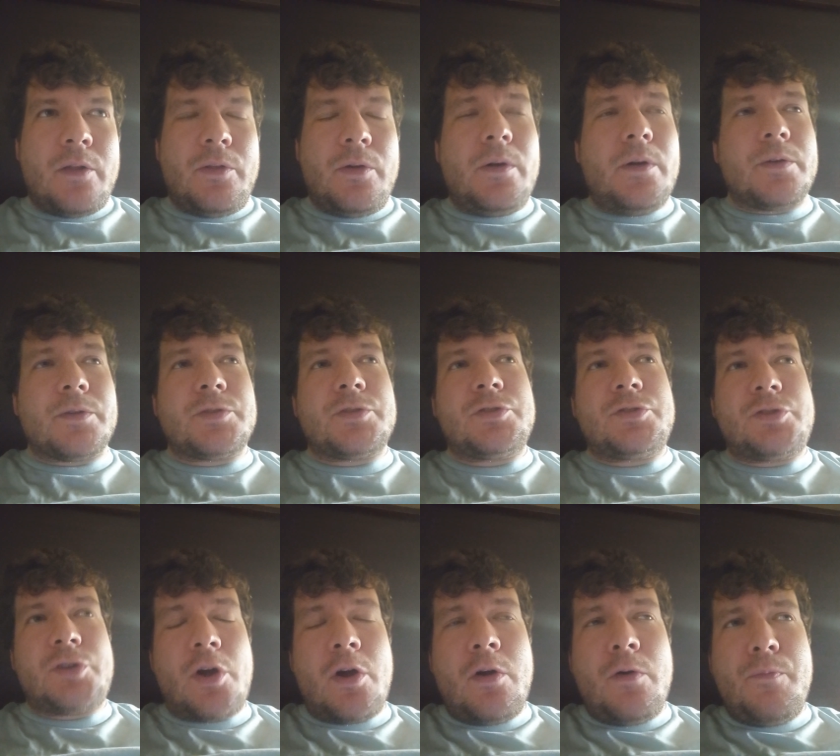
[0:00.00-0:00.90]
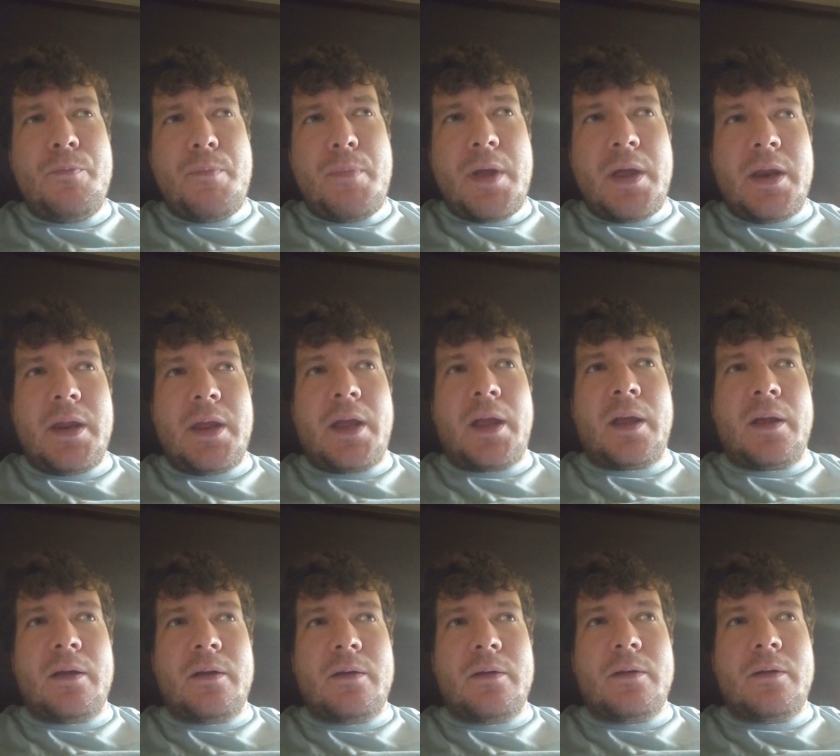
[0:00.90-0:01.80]
there are so many
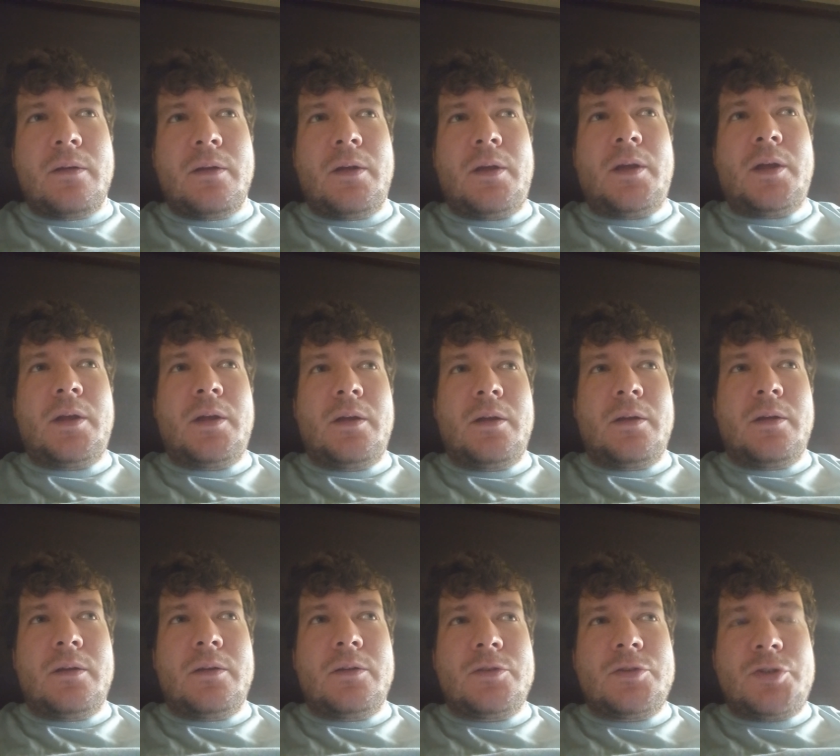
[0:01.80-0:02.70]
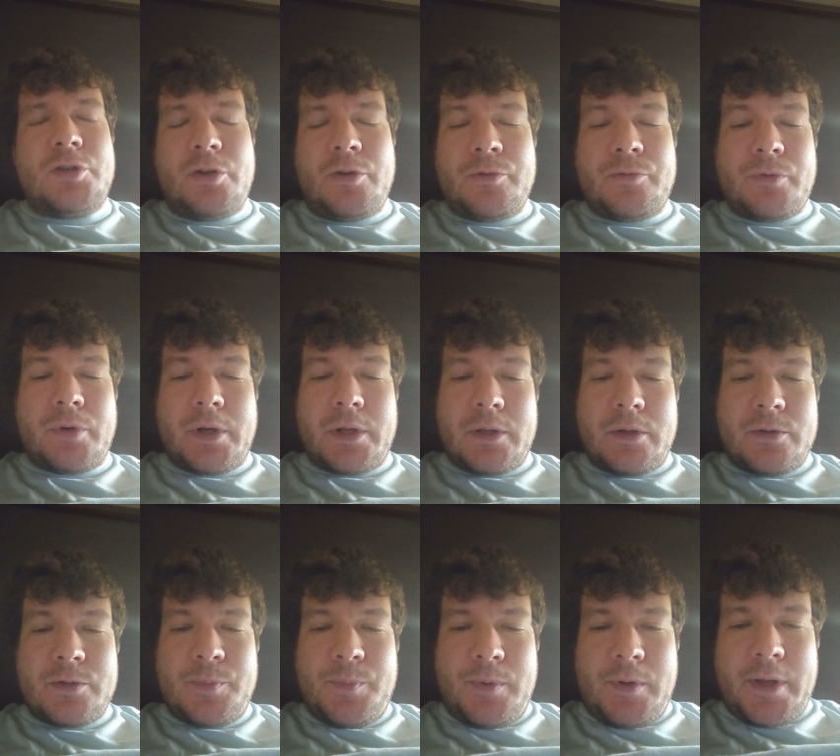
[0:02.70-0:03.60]
children in
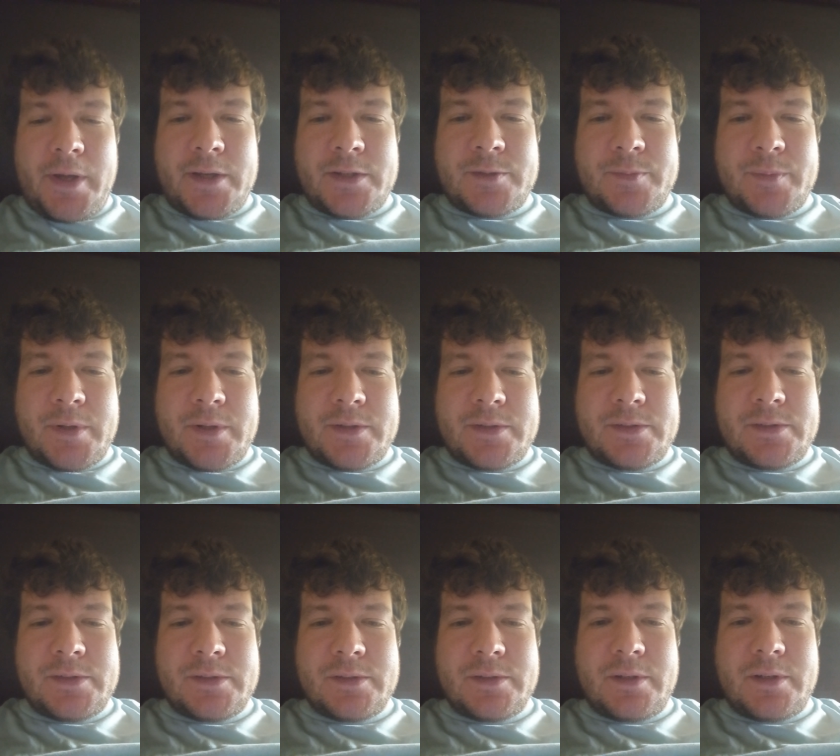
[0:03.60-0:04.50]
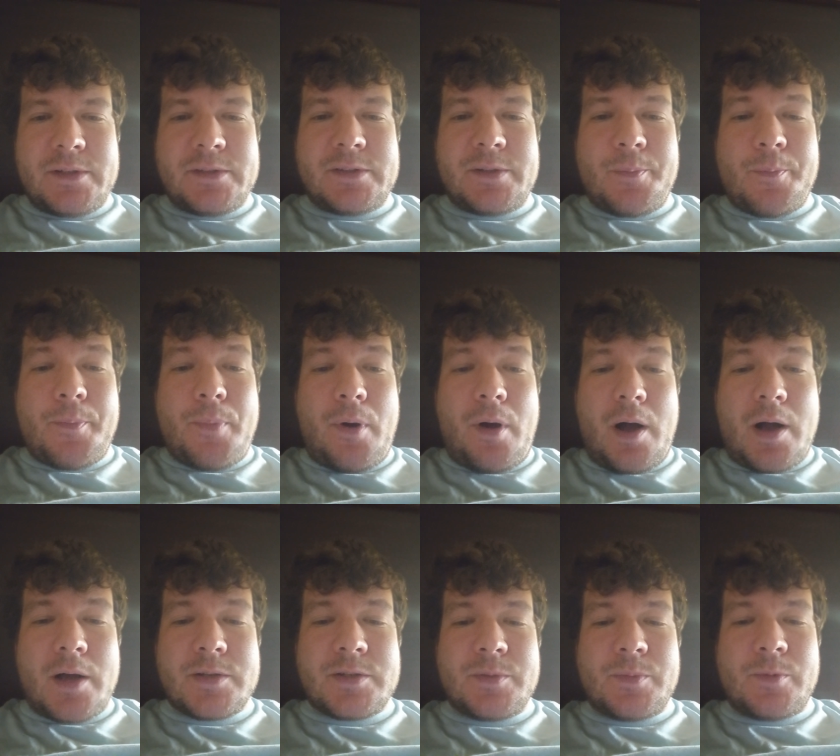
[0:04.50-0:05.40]
those placements that it is
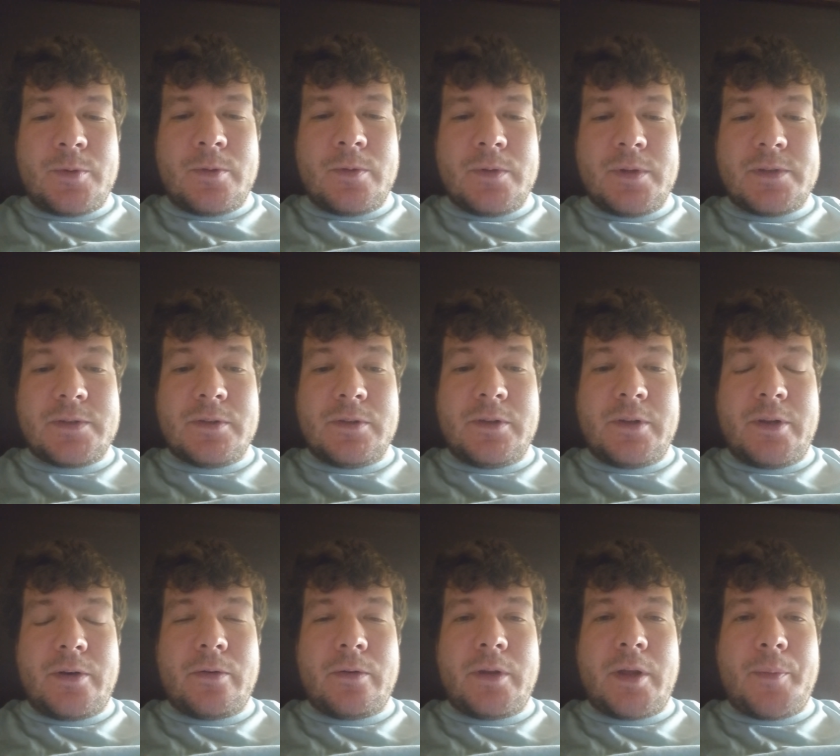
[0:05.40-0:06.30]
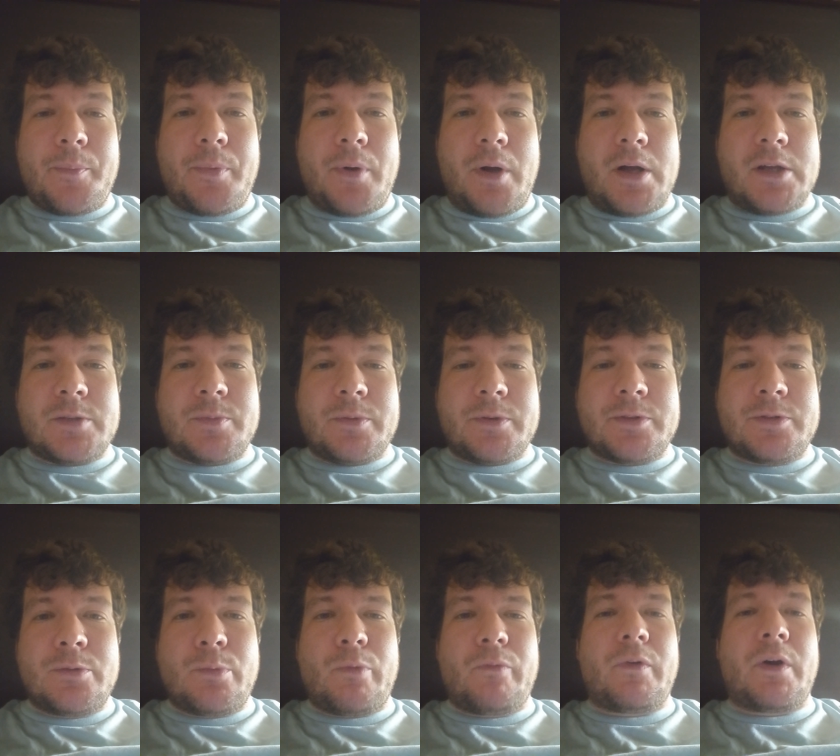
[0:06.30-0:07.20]
impossible. It's literally impossible to
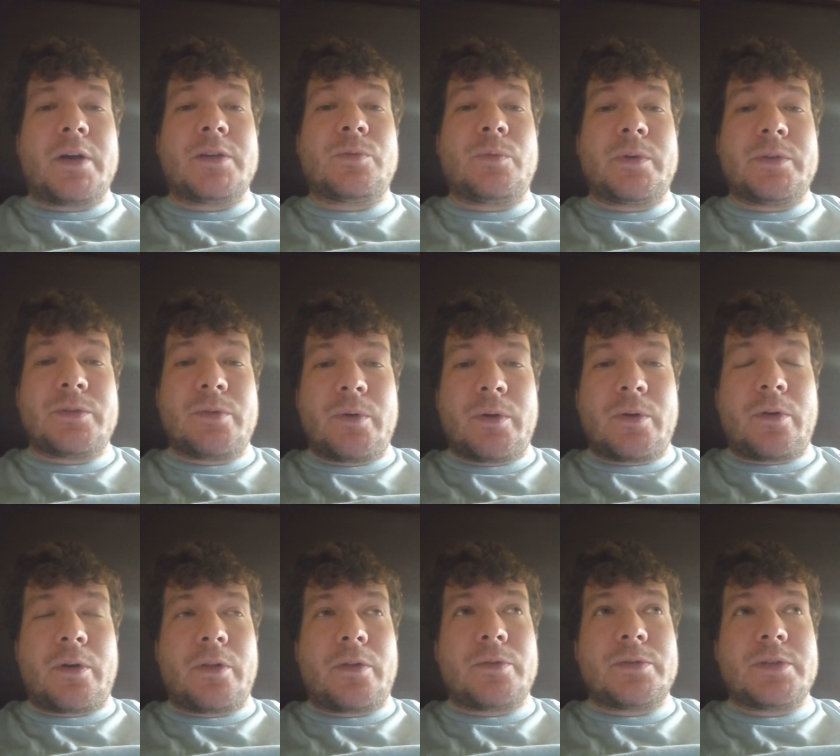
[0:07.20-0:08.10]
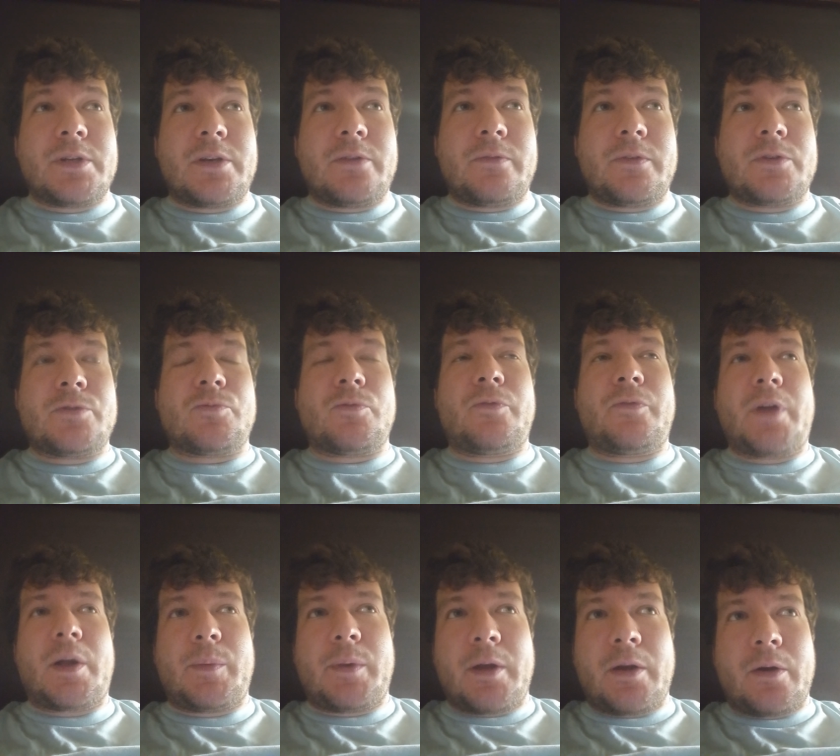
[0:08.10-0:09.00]
supervise what is going on in those individual
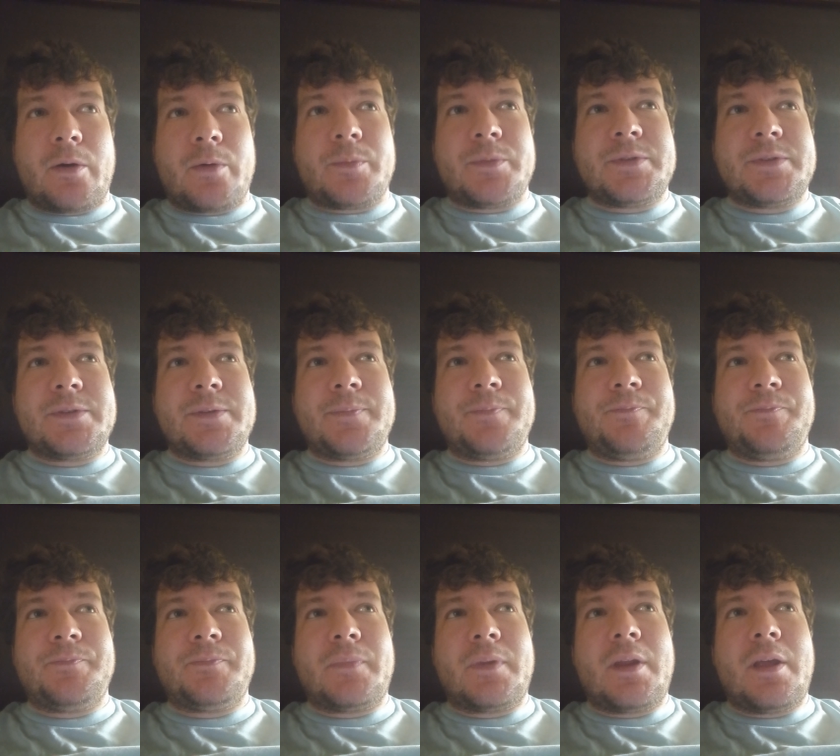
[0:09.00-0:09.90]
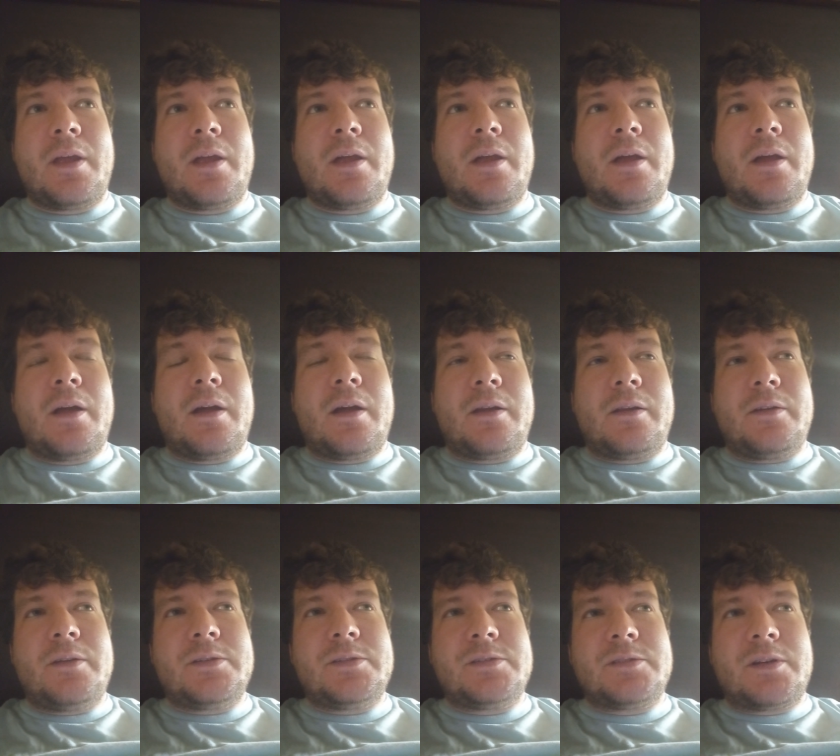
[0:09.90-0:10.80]
family homes.
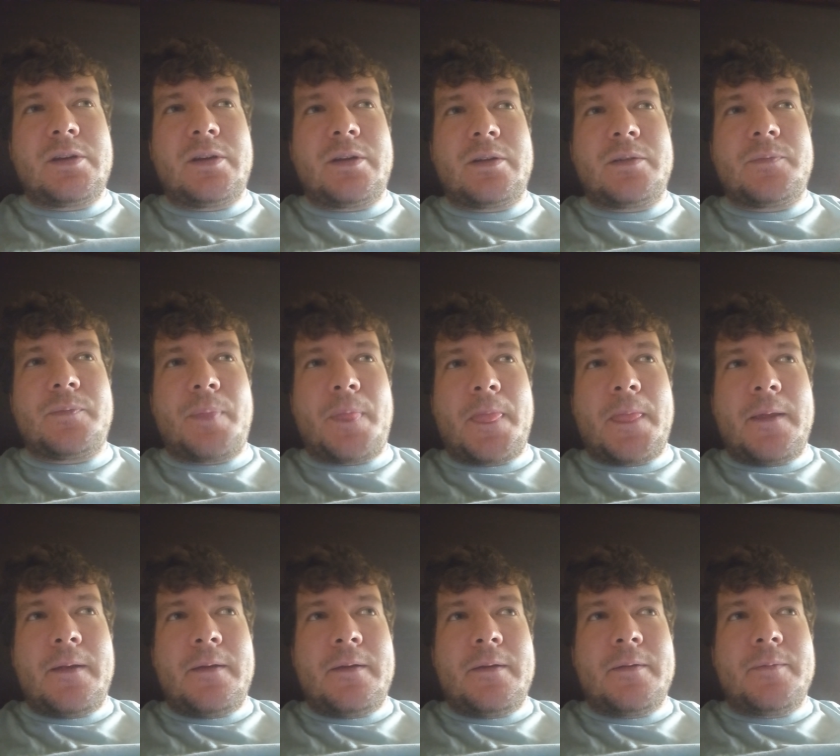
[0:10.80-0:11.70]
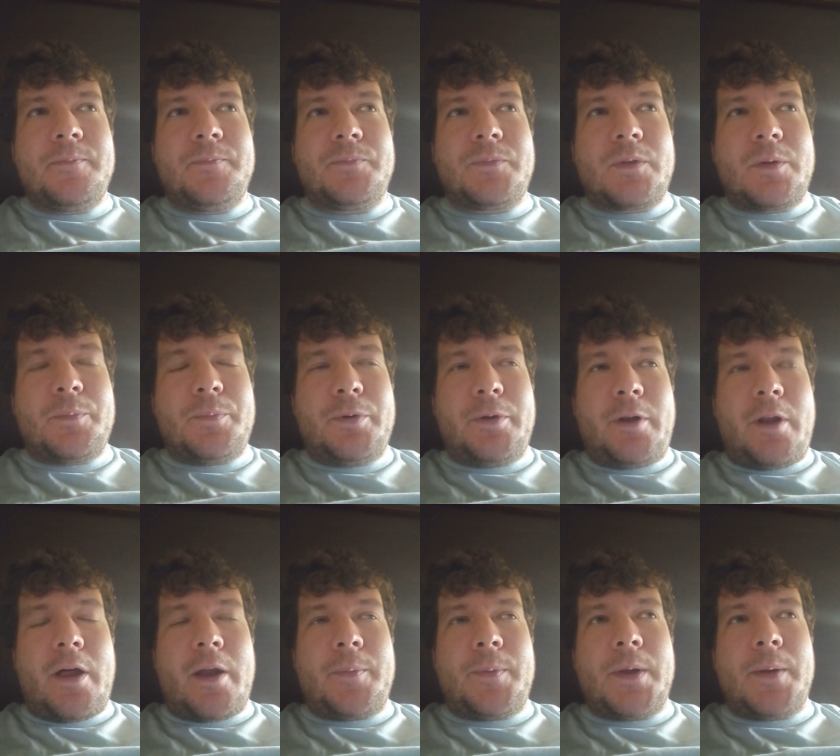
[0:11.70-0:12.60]
And this is going to put a
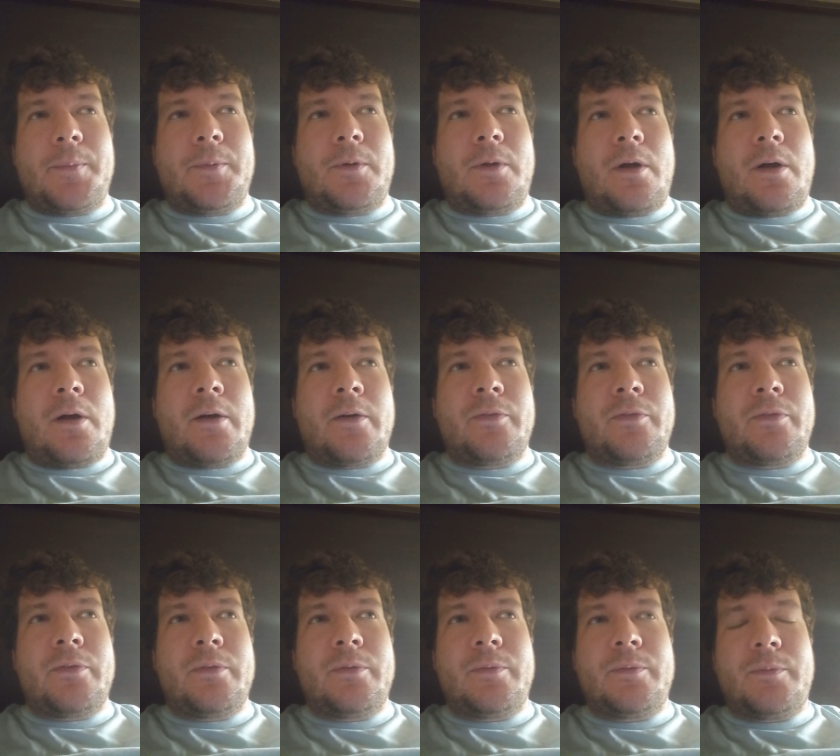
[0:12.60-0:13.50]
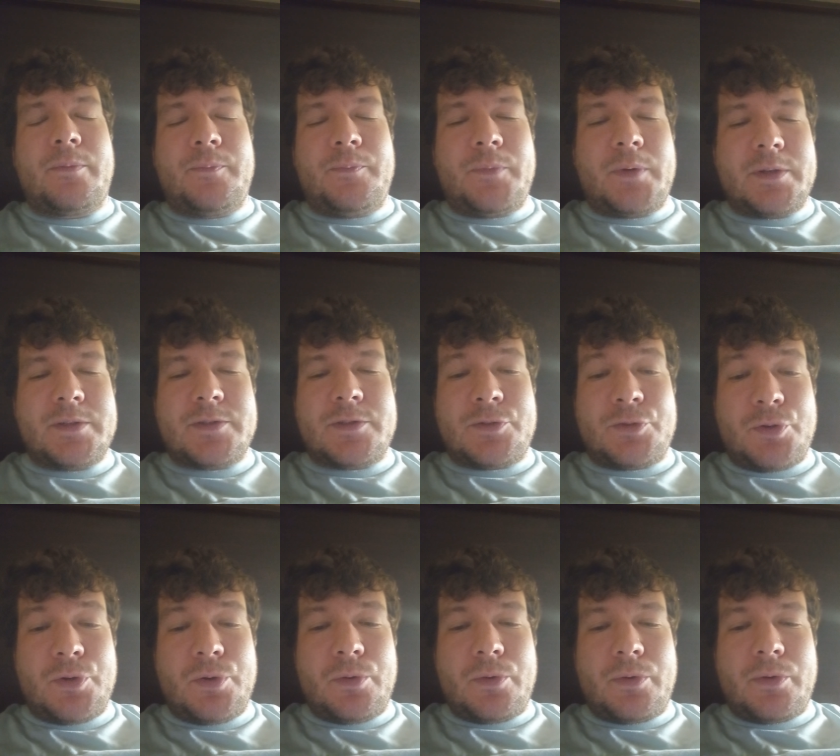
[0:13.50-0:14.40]
lot of people off, but it's the
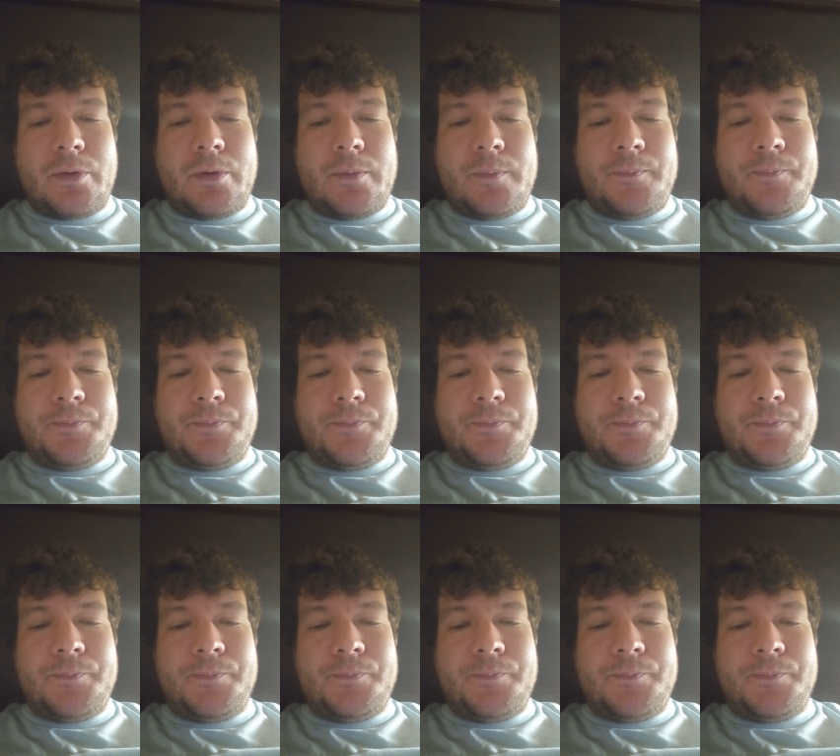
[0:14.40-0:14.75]
truth.